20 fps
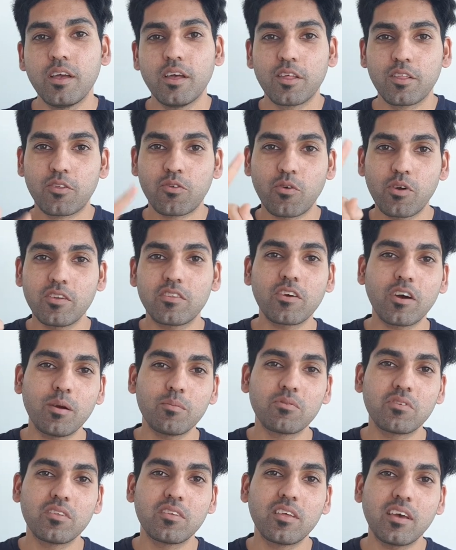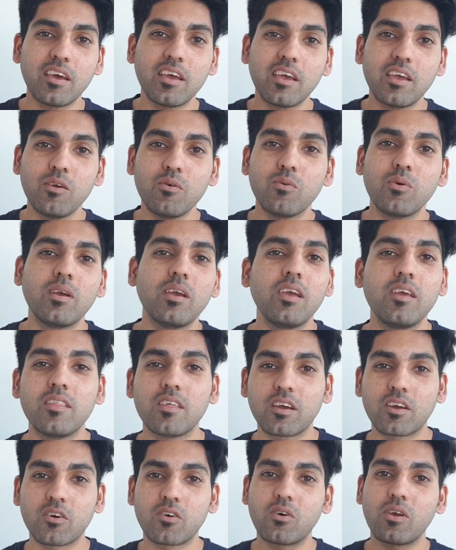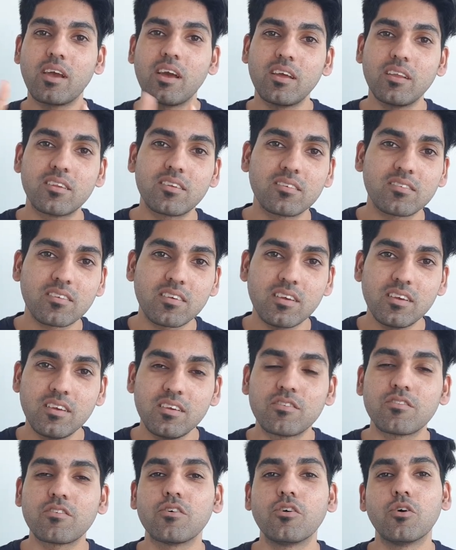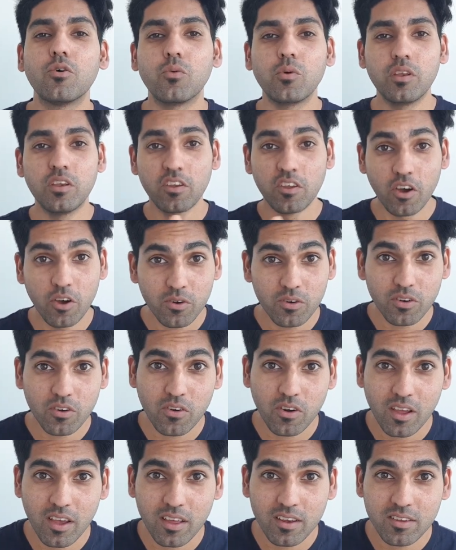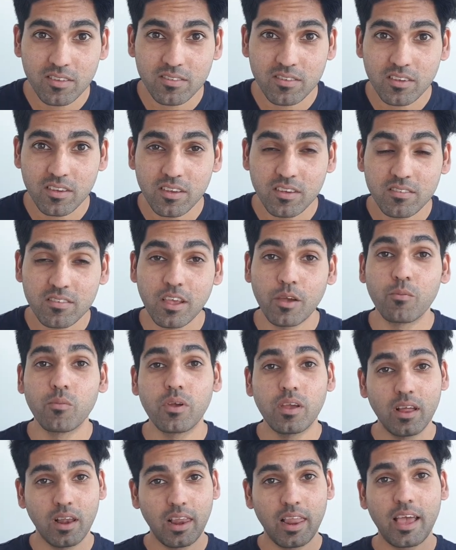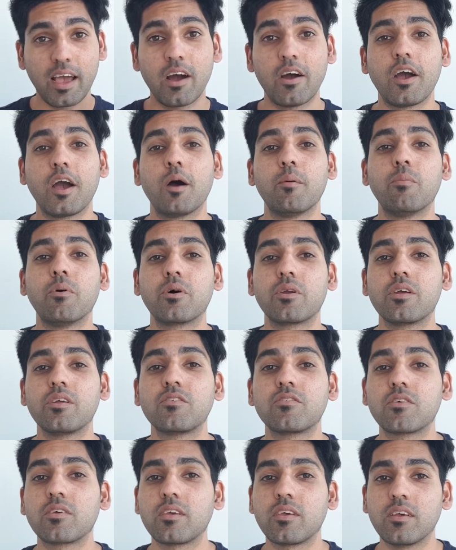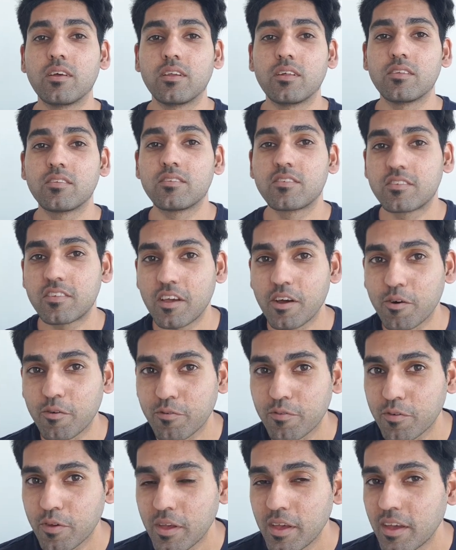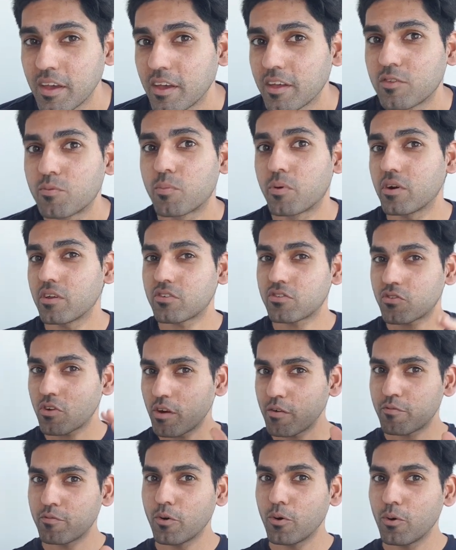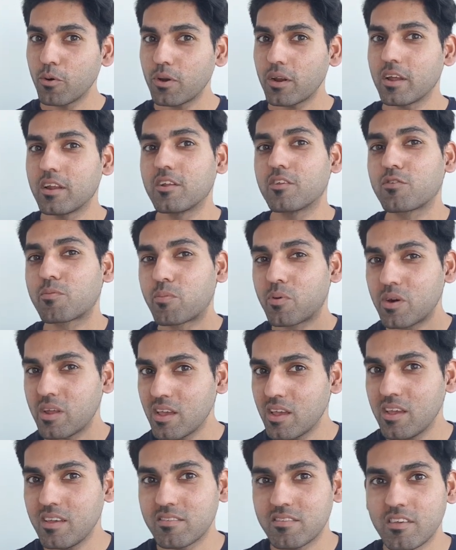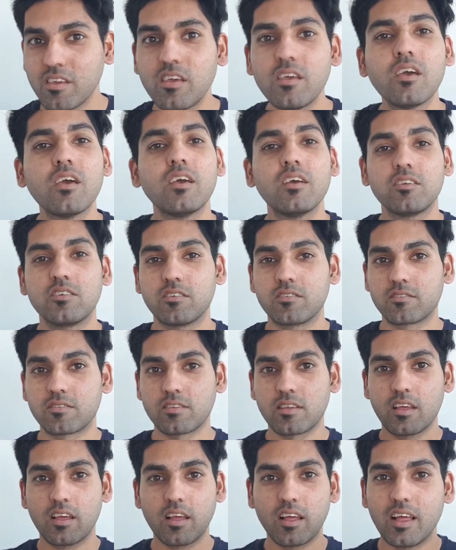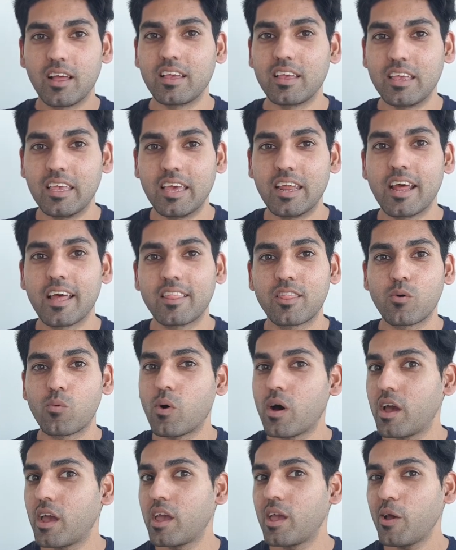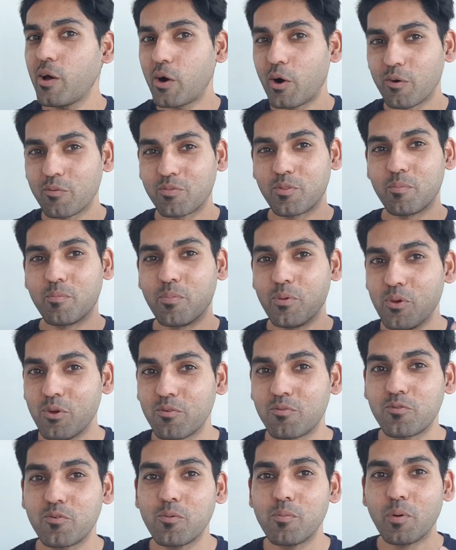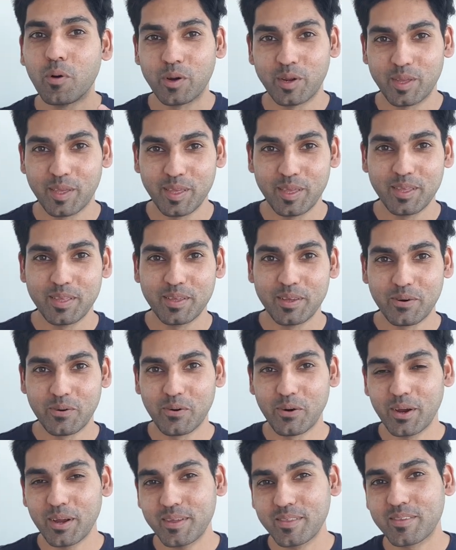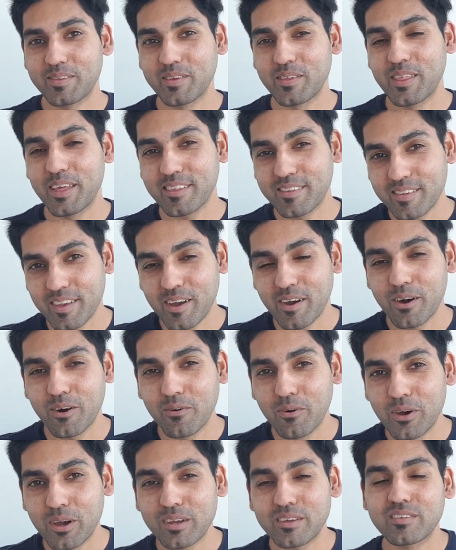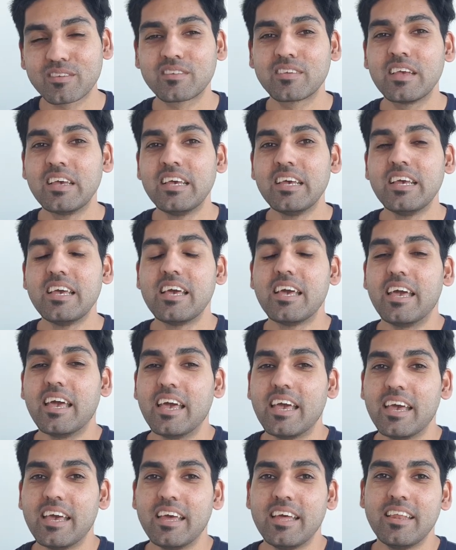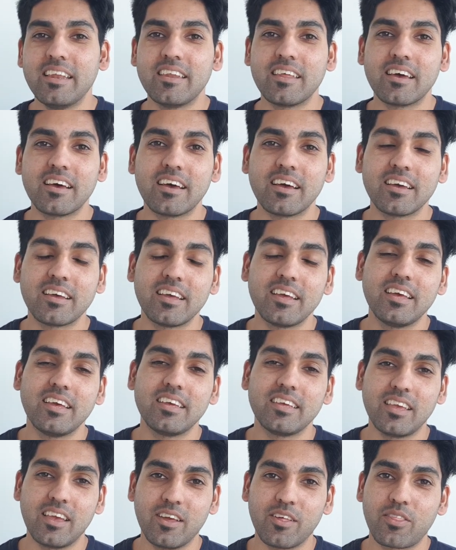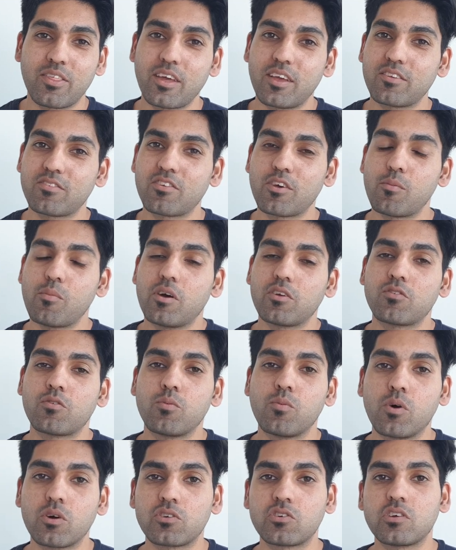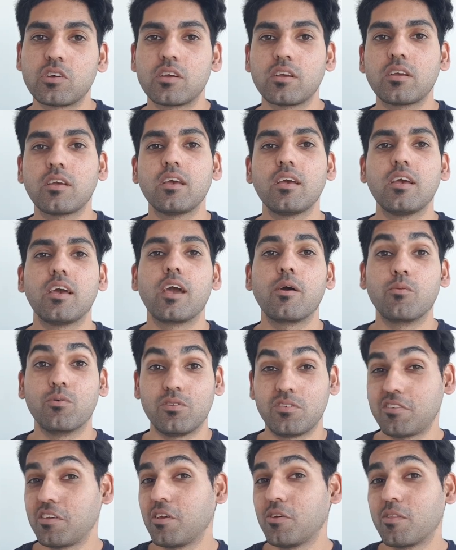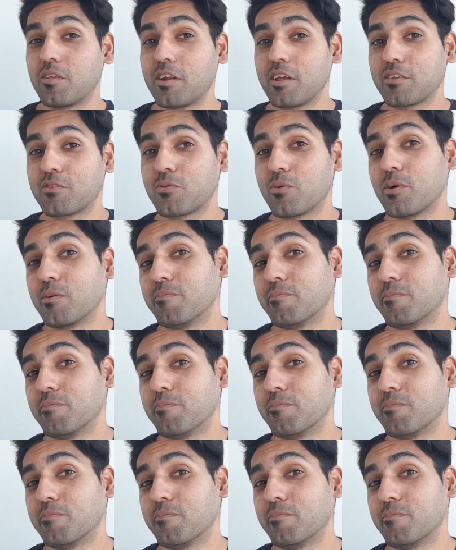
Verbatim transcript: Three times a day, we either create disease or we don't create disease and we allow our body to heal itself. It's pretty straightforward and it's pretty easy. Just get out the way of the beautiful body. All right, so that's how it works. And uh, yeah, thanks so much for watching, and we'll see you in the next one.